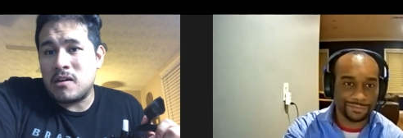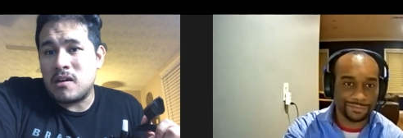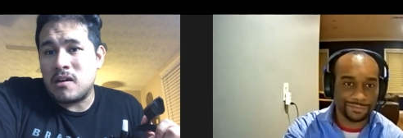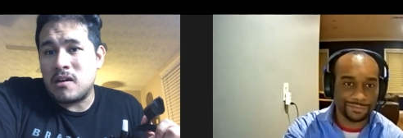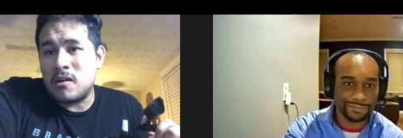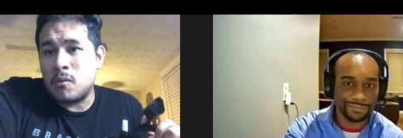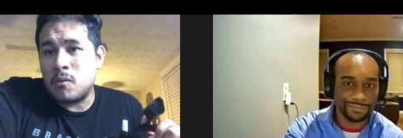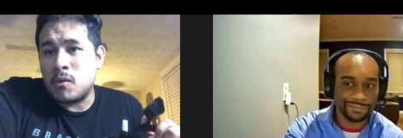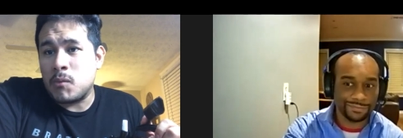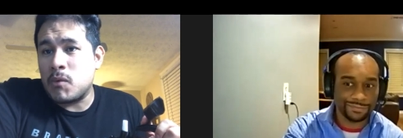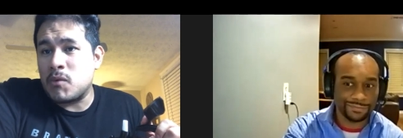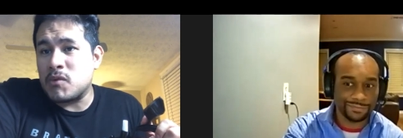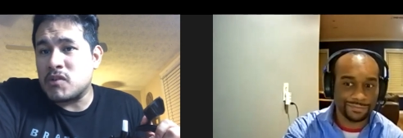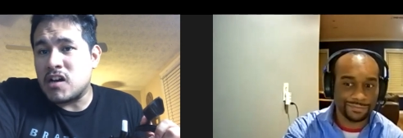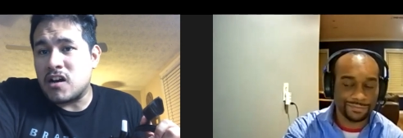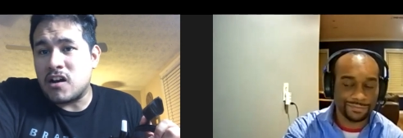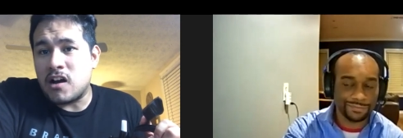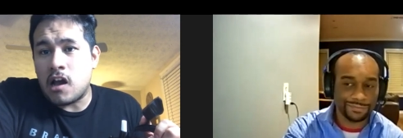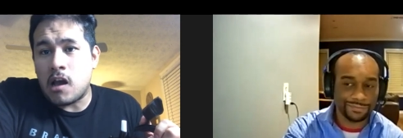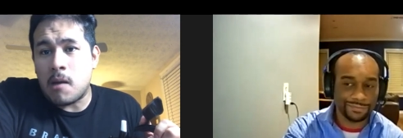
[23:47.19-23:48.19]
Speaker 1: uh, when we were
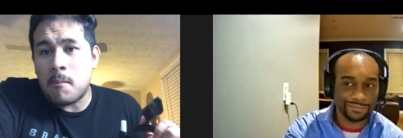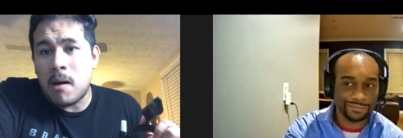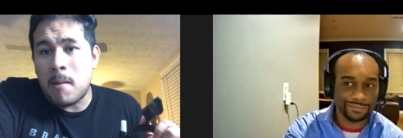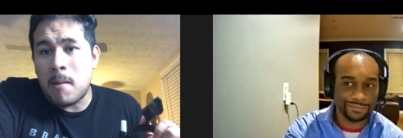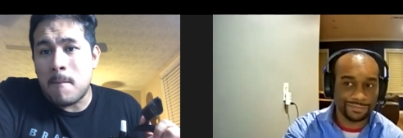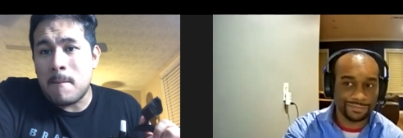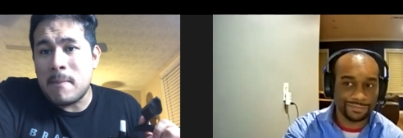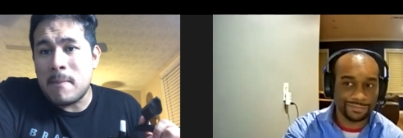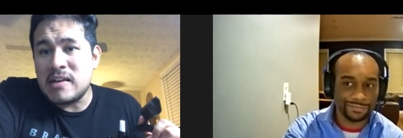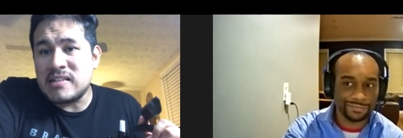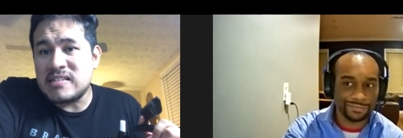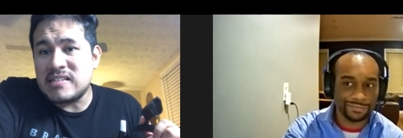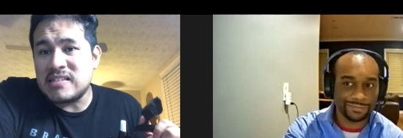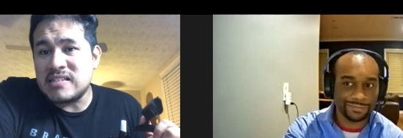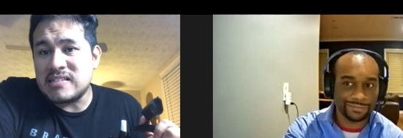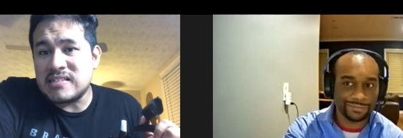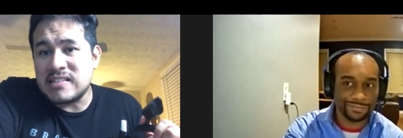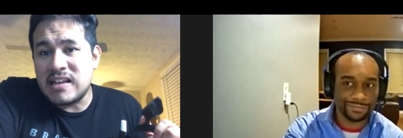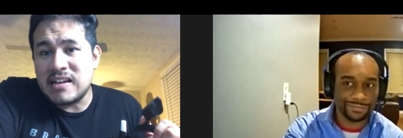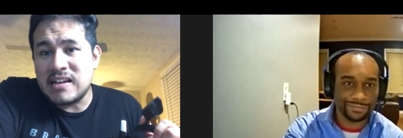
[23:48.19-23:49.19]
talking about Messi's
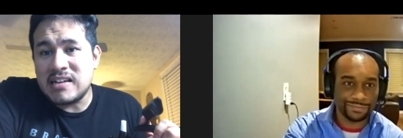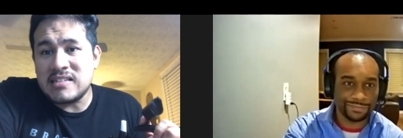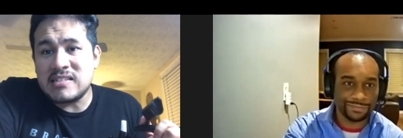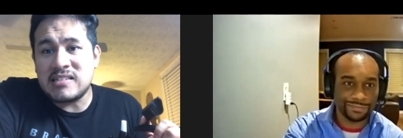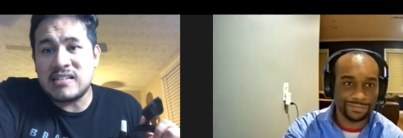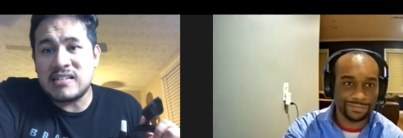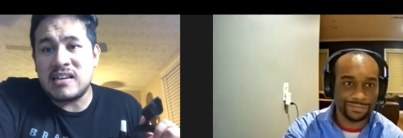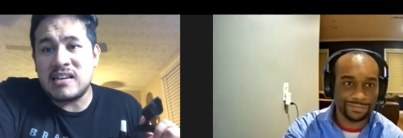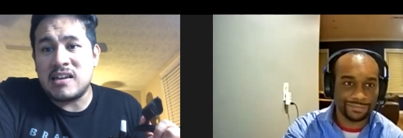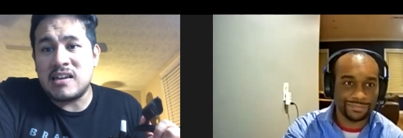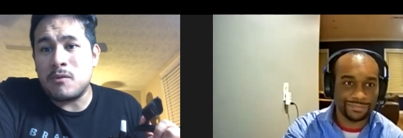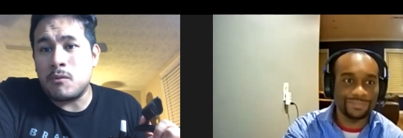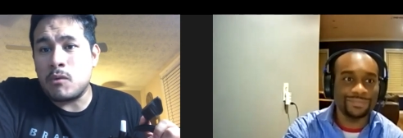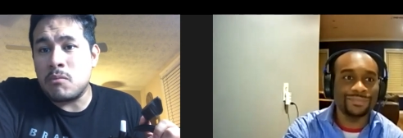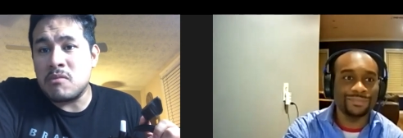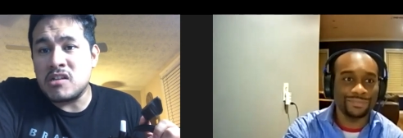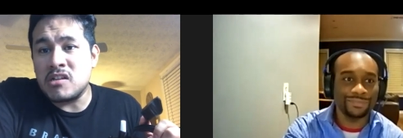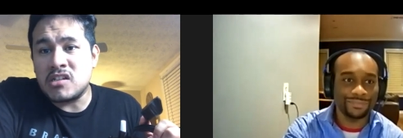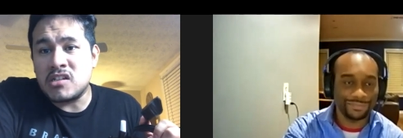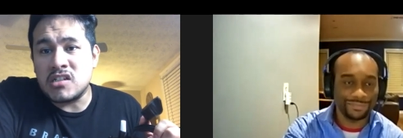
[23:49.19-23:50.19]
legacy and we mentioned Tom
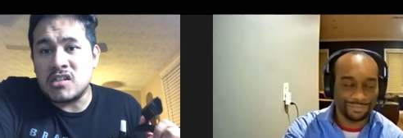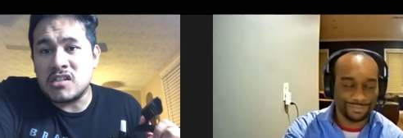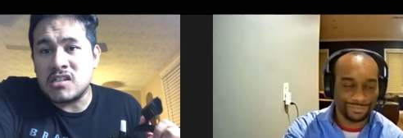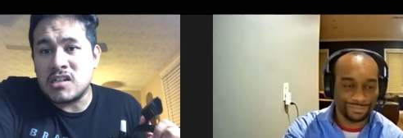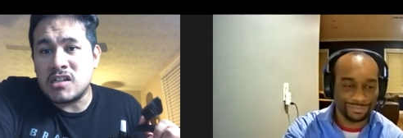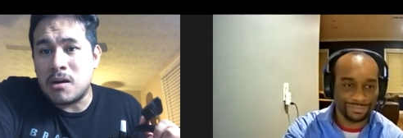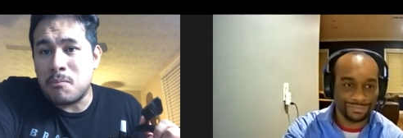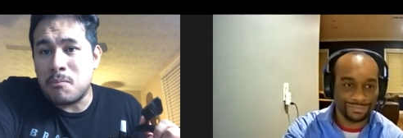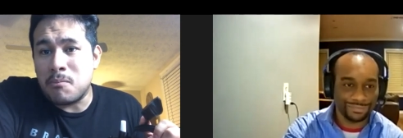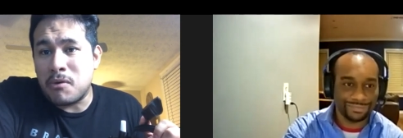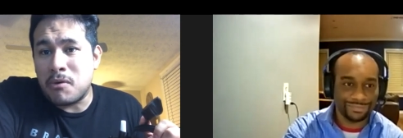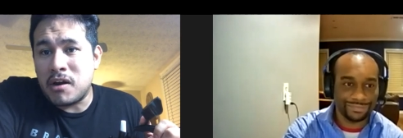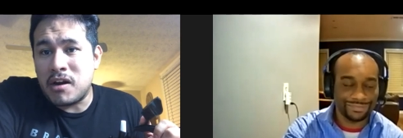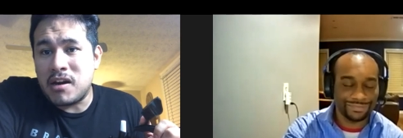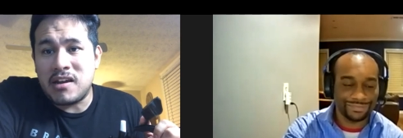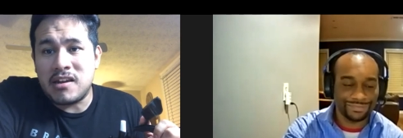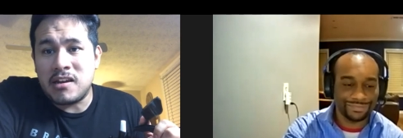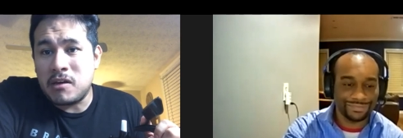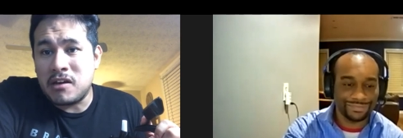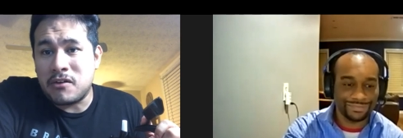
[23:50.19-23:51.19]
Brady and it'd be
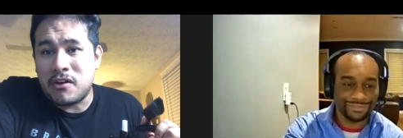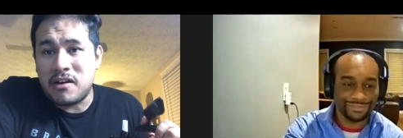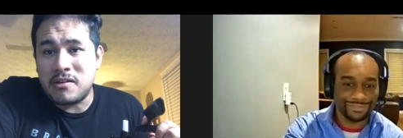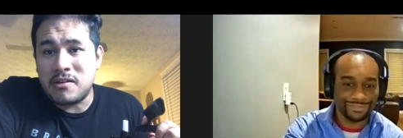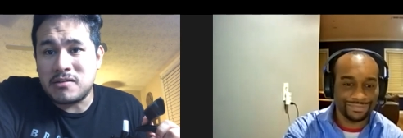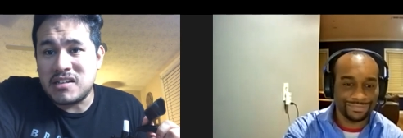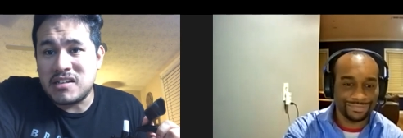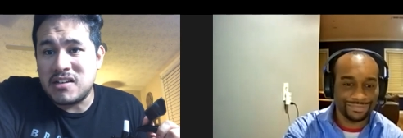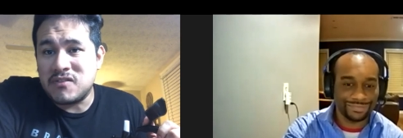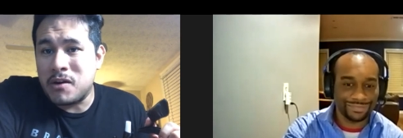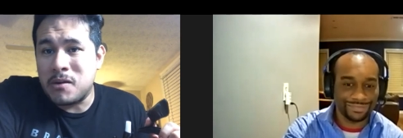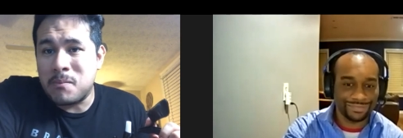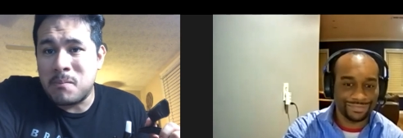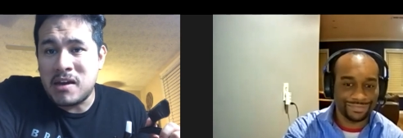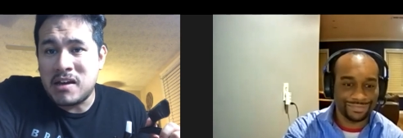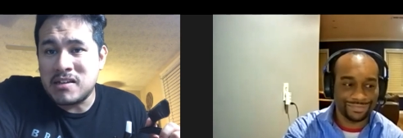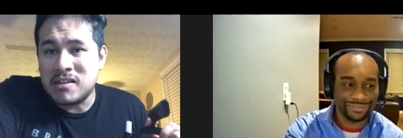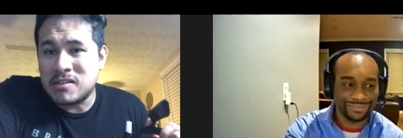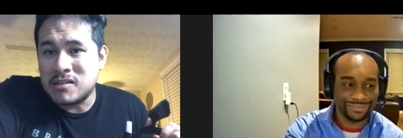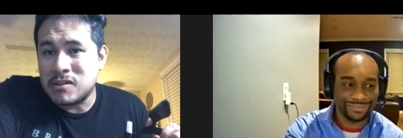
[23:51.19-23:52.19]
crazy if Tom Brady were to
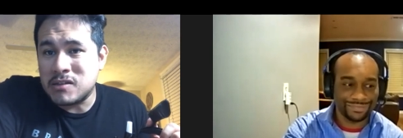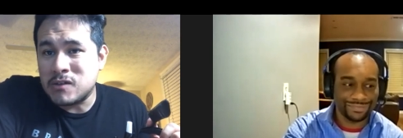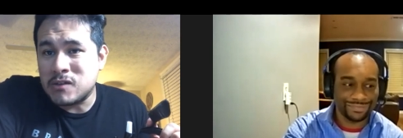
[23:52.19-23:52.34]
make it